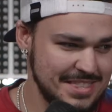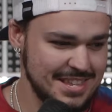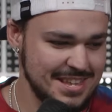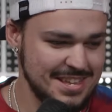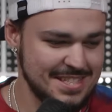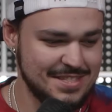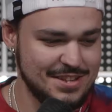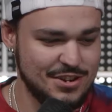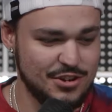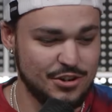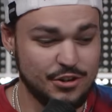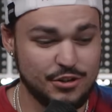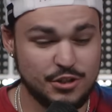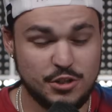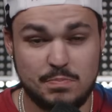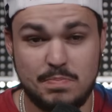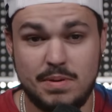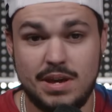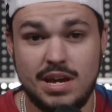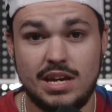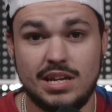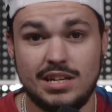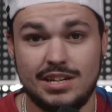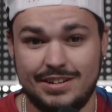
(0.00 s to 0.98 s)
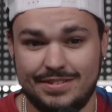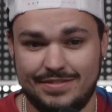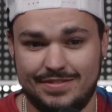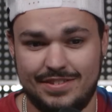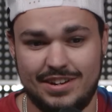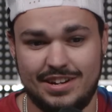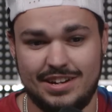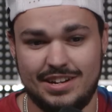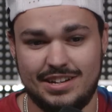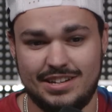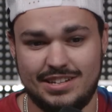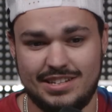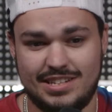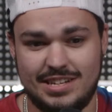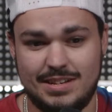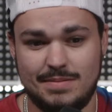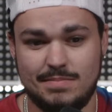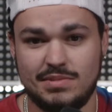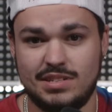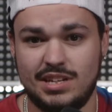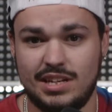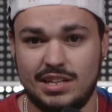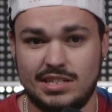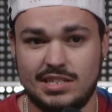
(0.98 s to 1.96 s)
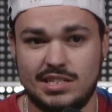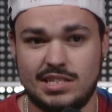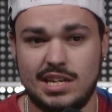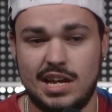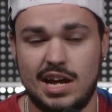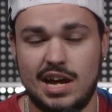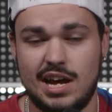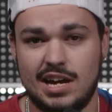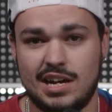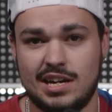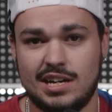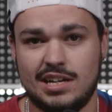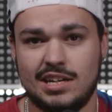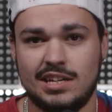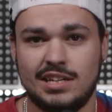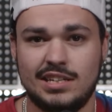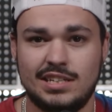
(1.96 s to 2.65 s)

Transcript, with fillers: They're speaking of uh, teams that suck.